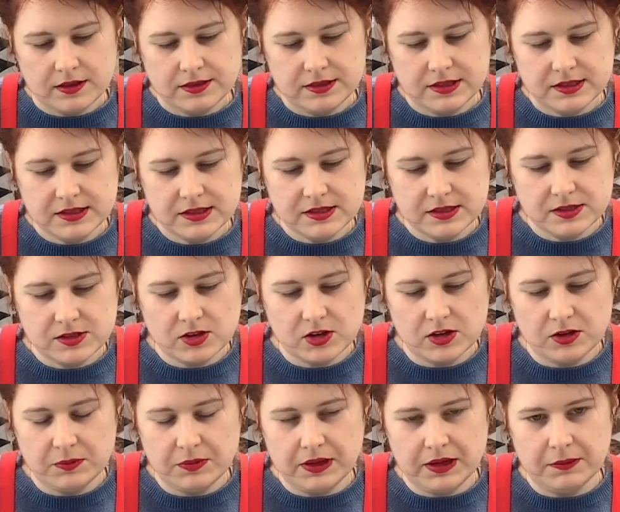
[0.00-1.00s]
This is
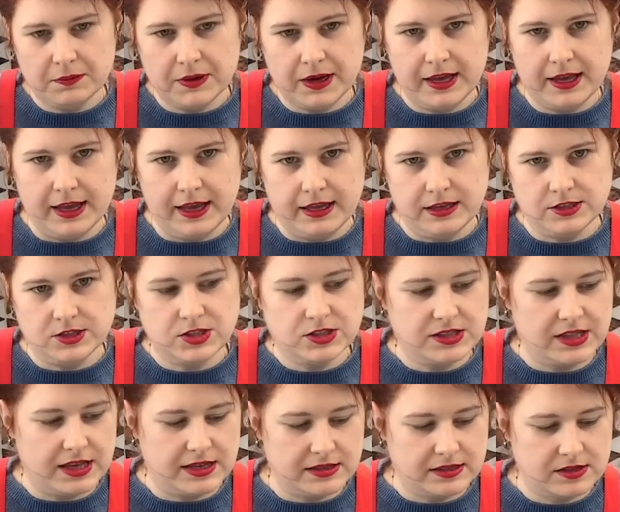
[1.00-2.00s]
going to be my edge
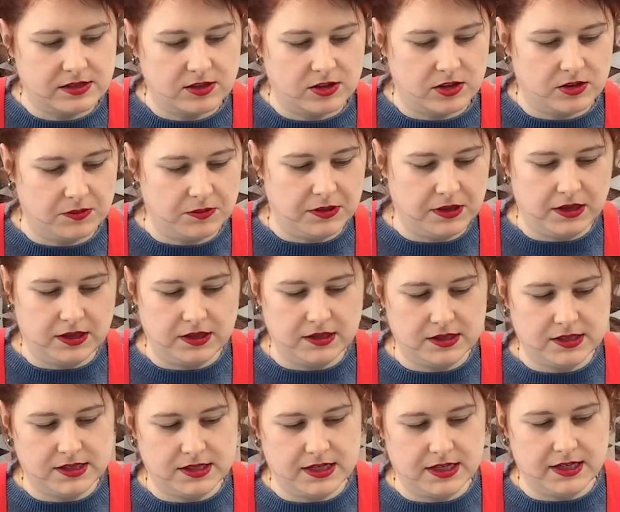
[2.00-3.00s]
that's going to be
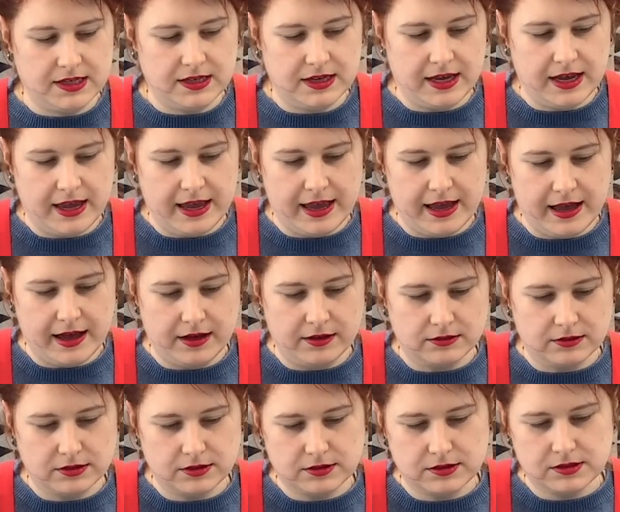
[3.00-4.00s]
sticking
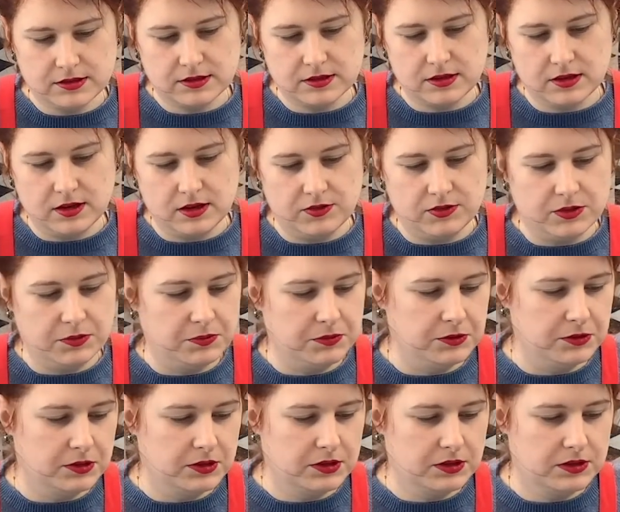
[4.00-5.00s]
out of the
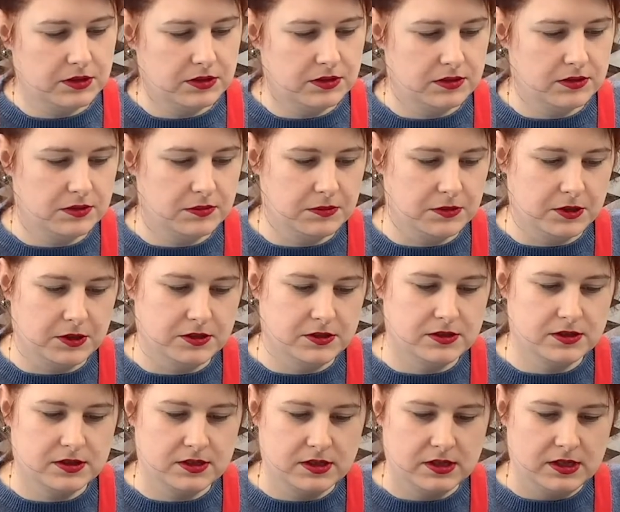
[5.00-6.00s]
book.
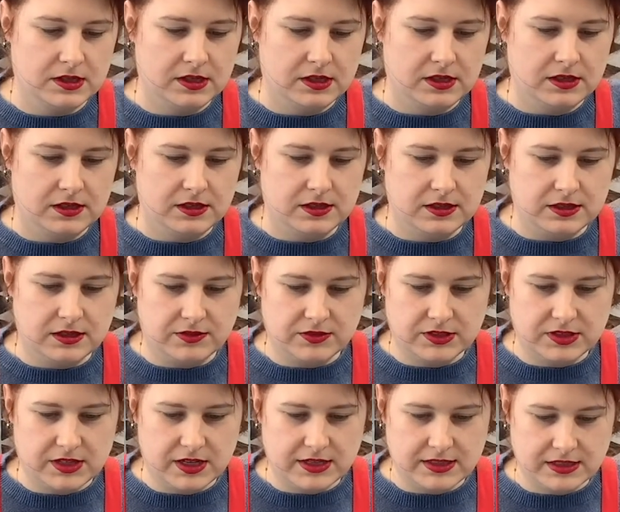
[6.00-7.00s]
This other
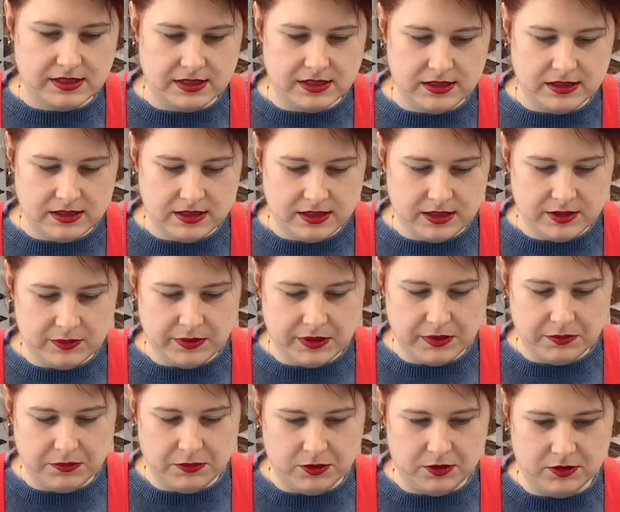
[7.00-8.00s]
side's a little
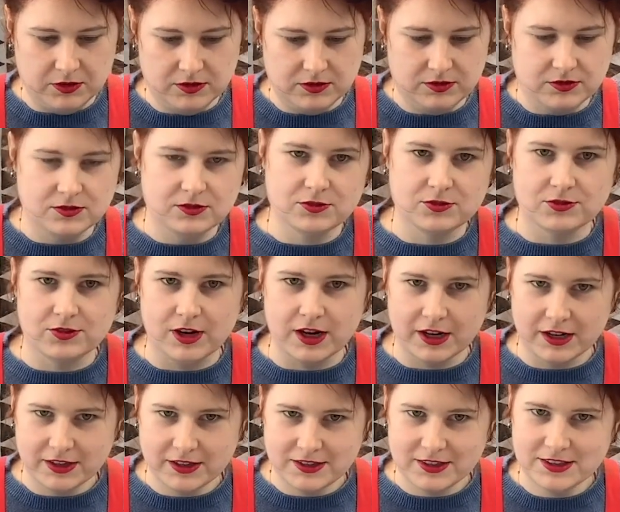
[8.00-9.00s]
bit more
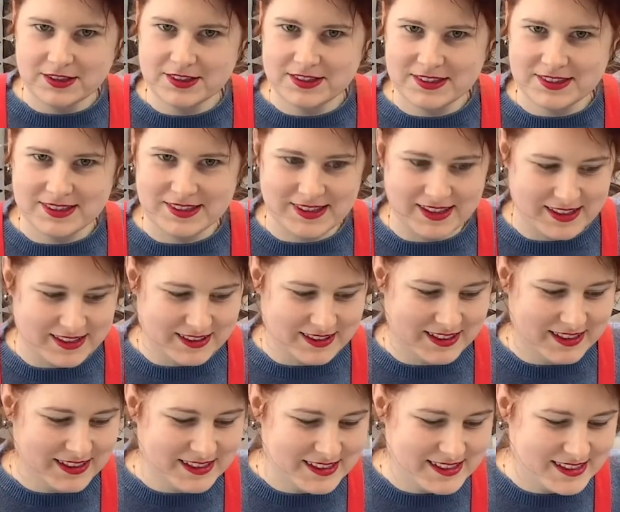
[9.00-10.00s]
rugged, to say the
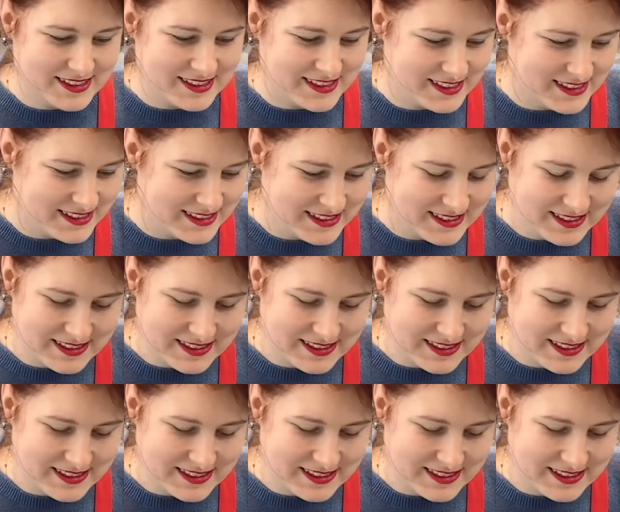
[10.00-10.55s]
least.